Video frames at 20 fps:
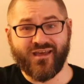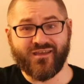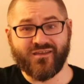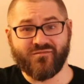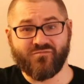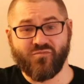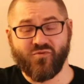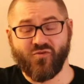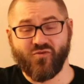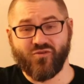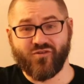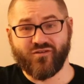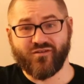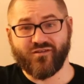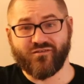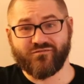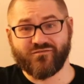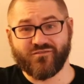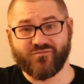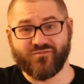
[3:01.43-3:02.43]
import
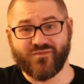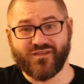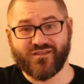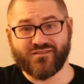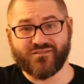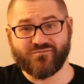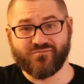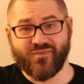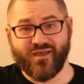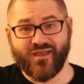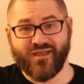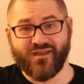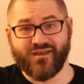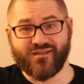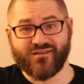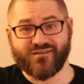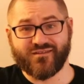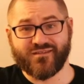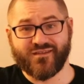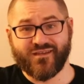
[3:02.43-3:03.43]
enough to meet
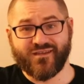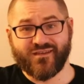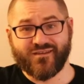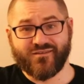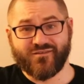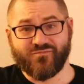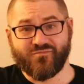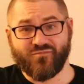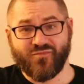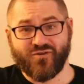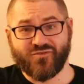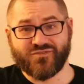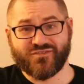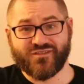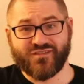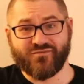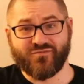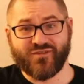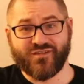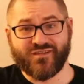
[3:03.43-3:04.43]
demand,
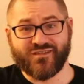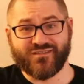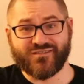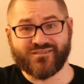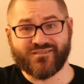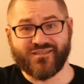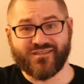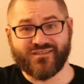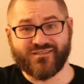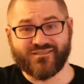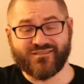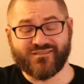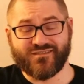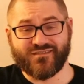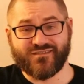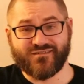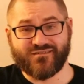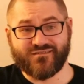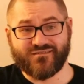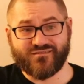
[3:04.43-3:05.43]
mostly because they
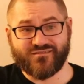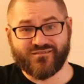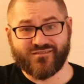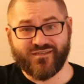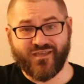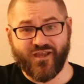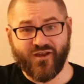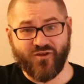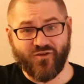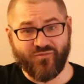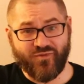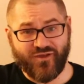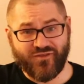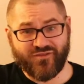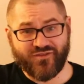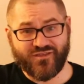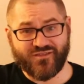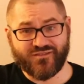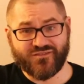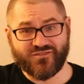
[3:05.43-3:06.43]
didn't care
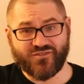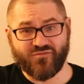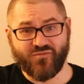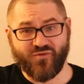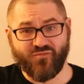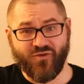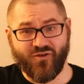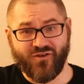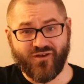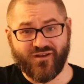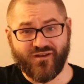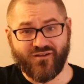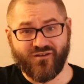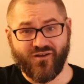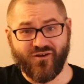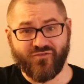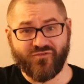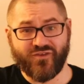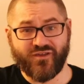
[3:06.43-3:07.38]
about the consumer market at all.